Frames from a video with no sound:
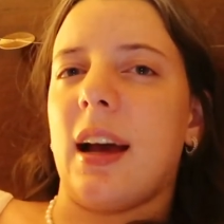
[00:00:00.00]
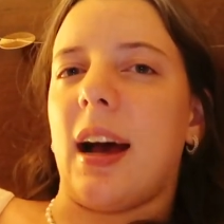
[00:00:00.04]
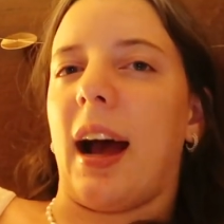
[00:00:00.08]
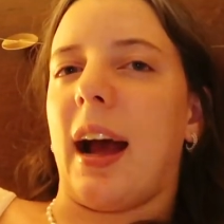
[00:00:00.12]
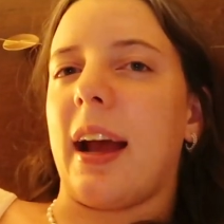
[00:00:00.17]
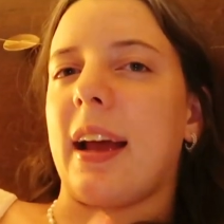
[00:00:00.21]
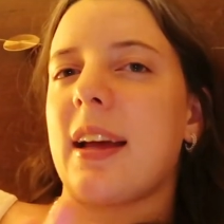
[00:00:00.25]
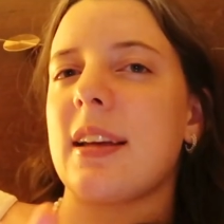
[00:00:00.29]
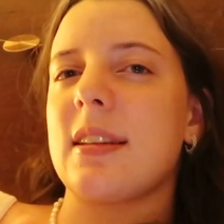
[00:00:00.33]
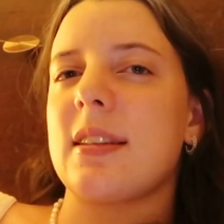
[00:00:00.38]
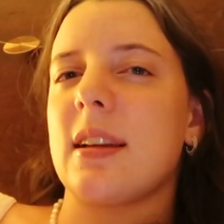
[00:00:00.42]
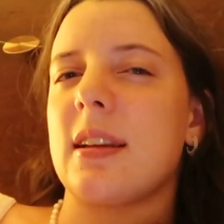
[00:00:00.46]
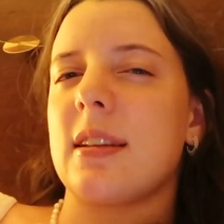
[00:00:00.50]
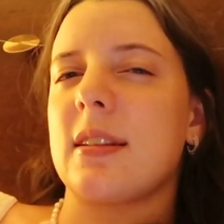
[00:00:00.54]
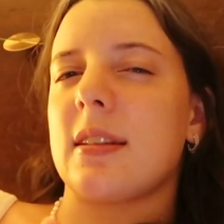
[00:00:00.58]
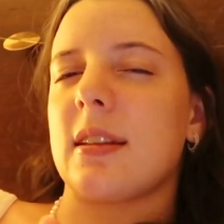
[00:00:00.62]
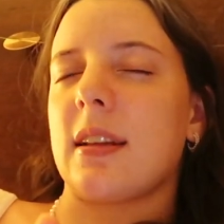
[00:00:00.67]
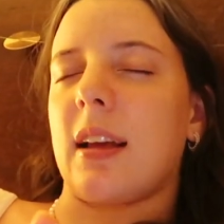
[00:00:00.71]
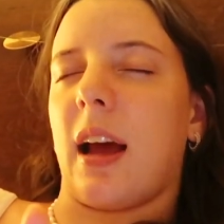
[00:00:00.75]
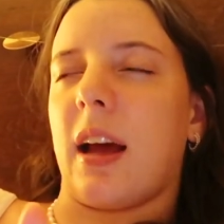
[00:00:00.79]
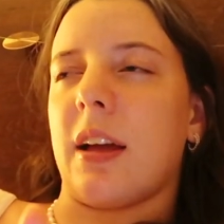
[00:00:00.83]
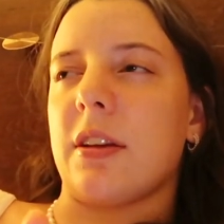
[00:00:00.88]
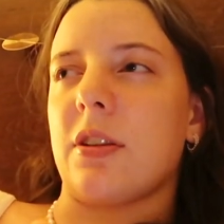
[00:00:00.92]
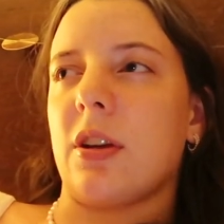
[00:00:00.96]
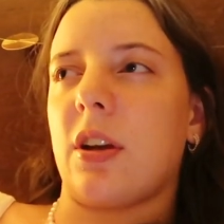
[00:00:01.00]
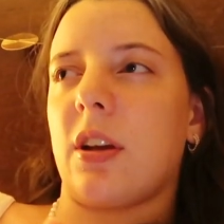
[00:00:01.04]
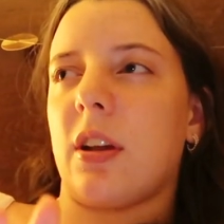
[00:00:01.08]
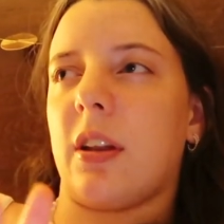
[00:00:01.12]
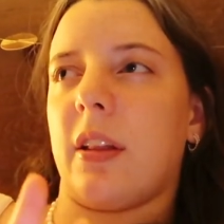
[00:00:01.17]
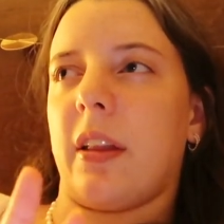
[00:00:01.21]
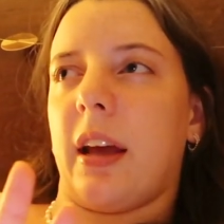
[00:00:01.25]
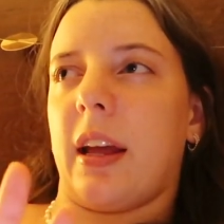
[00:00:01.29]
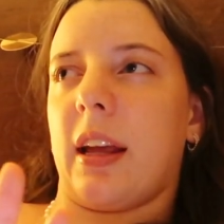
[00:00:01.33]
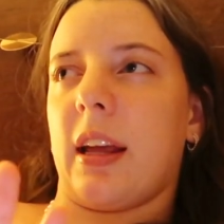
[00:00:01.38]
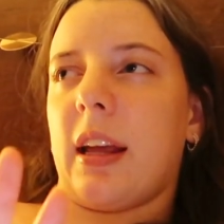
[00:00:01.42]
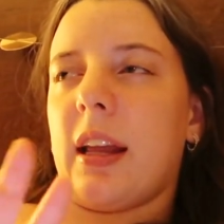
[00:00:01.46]
I guess I took a,
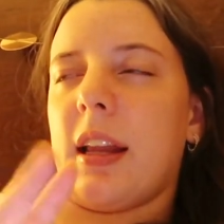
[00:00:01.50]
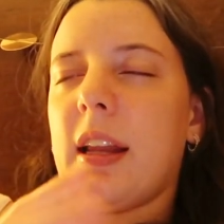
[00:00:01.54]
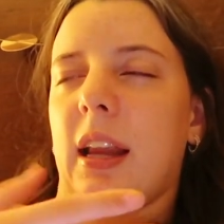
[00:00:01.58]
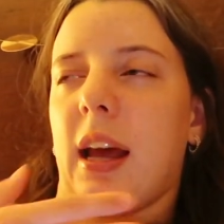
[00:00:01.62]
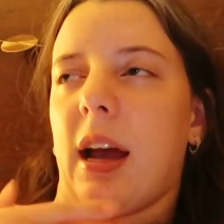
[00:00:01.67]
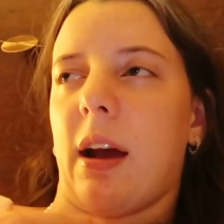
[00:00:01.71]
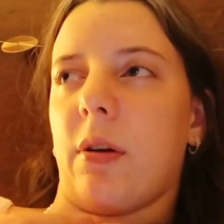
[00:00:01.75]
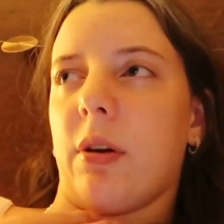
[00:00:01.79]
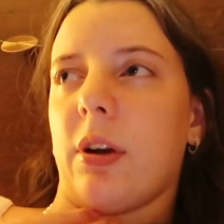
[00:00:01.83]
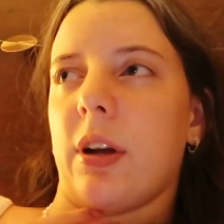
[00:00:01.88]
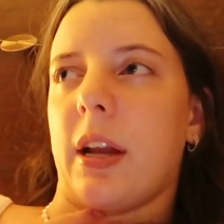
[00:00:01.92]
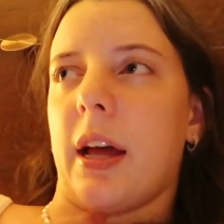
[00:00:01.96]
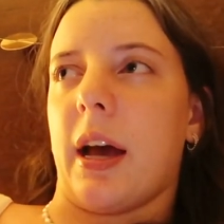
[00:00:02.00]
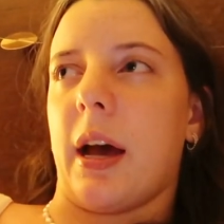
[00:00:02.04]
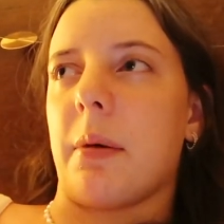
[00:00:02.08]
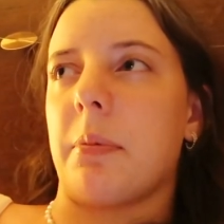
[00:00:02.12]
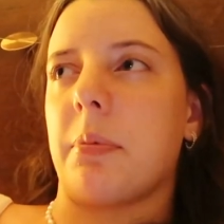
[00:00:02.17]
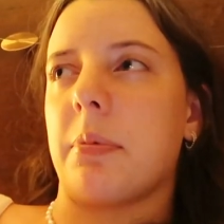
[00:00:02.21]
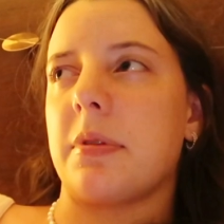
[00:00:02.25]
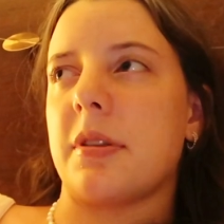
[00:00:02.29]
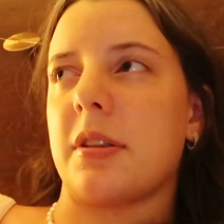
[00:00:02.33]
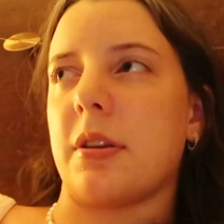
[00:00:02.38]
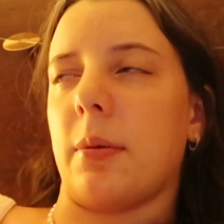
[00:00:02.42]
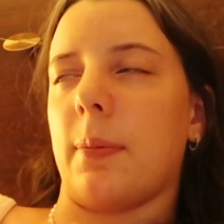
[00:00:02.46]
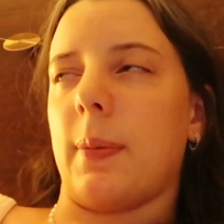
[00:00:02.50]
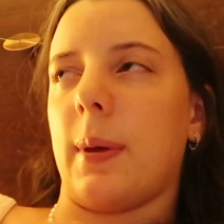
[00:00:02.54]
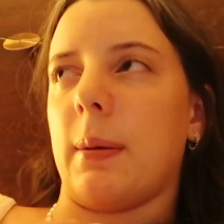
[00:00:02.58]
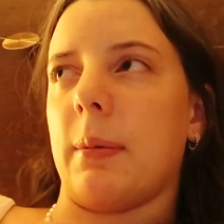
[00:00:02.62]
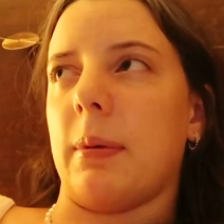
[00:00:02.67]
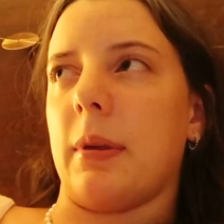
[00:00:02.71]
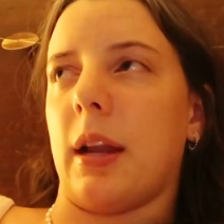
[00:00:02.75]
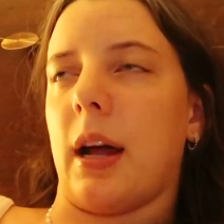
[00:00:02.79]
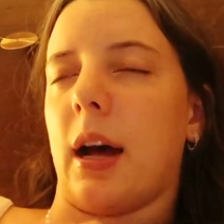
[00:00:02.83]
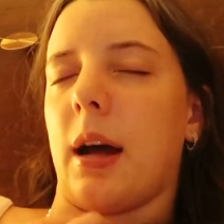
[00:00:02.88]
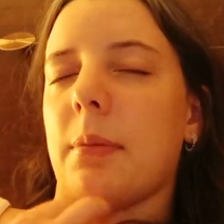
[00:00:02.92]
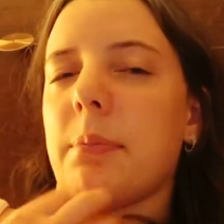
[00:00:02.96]
like an hour nap, so
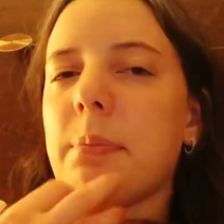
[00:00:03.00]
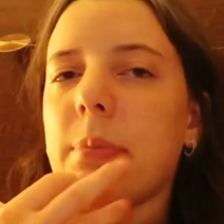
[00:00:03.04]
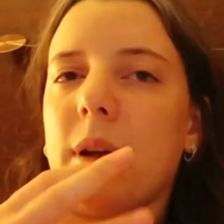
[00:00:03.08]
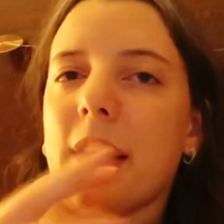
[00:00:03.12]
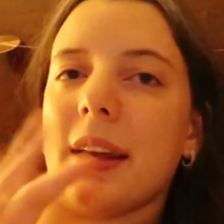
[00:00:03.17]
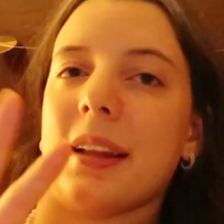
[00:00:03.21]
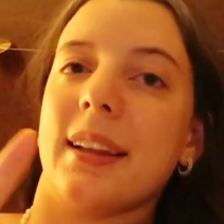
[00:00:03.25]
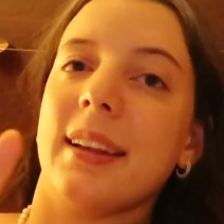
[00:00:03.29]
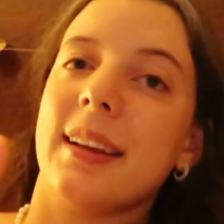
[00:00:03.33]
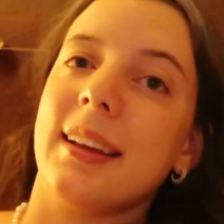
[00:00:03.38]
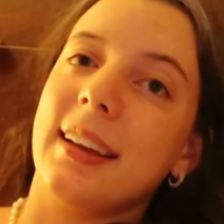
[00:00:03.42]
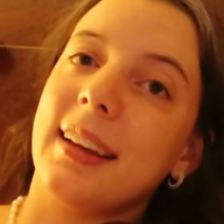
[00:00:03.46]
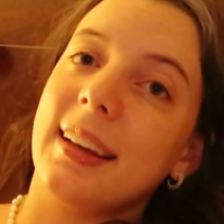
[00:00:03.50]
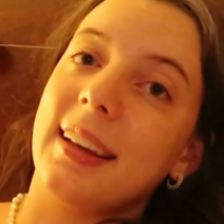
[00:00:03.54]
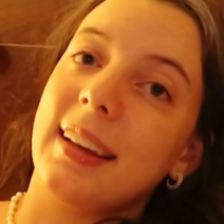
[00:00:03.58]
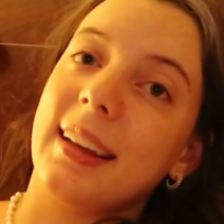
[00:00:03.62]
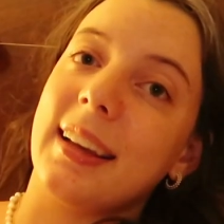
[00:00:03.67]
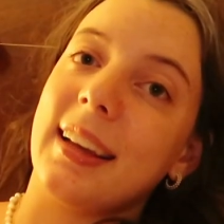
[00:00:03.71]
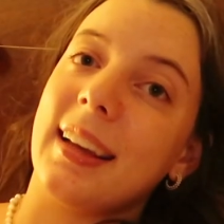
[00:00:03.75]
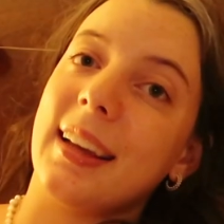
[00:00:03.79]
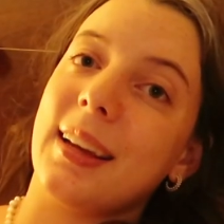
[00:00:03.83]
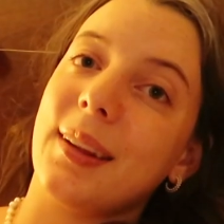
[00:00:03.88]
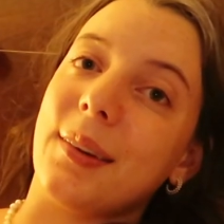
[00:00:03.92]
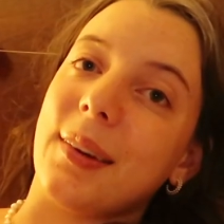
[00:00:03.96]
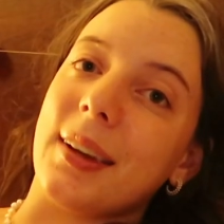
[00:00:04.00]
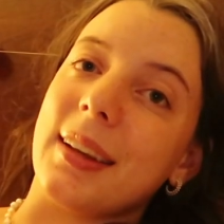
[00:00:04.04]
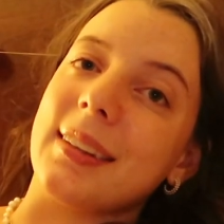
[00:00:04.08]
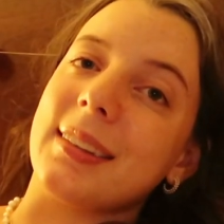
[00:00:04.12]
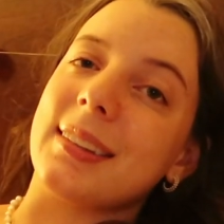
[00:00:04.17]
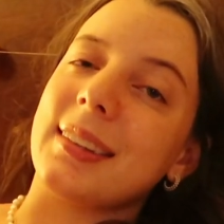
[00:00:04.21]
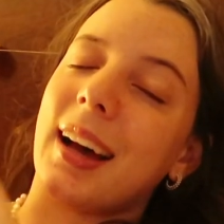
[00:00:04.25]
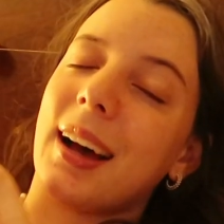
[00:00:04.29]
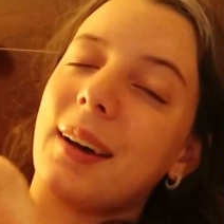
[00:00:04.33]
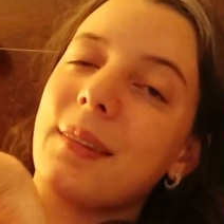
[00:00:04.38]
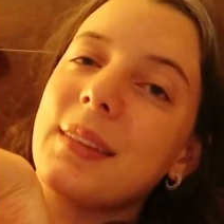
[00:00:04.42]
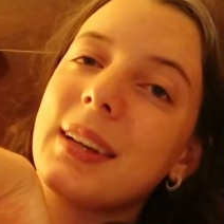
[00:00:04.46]
maybe not. But
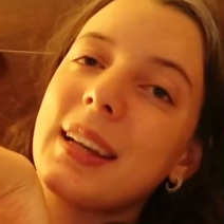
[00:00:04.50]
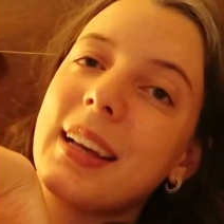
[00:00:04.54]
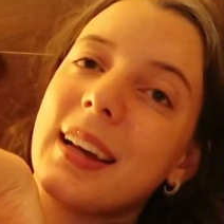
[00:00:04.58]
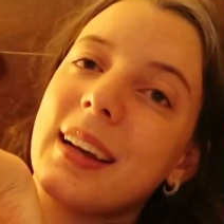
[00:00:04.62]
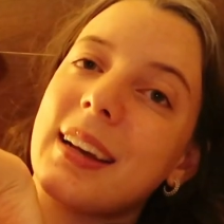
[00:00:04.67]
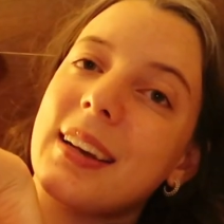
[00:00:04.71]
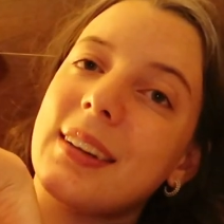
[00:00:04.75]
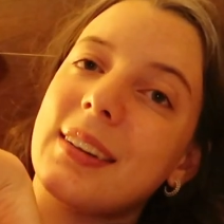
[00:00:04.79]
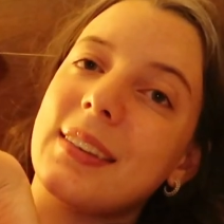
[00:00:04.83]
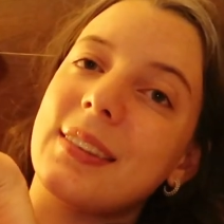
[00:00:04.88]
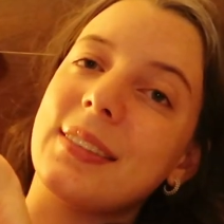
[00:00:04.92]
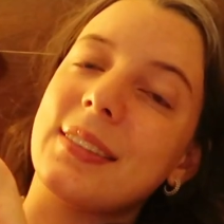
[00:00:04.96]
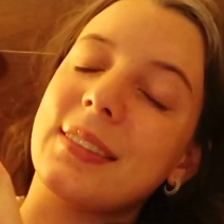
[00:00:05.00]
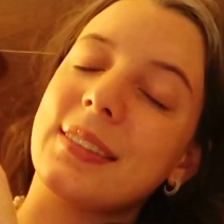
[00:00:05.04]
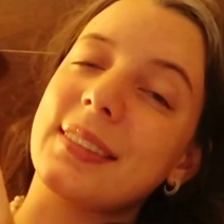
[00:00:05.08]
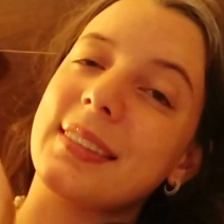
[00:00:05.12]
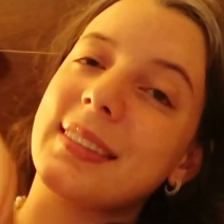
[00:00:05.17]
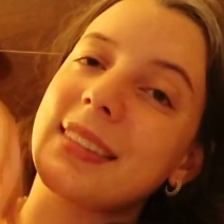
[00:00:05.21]
anyways, I'm gonna go.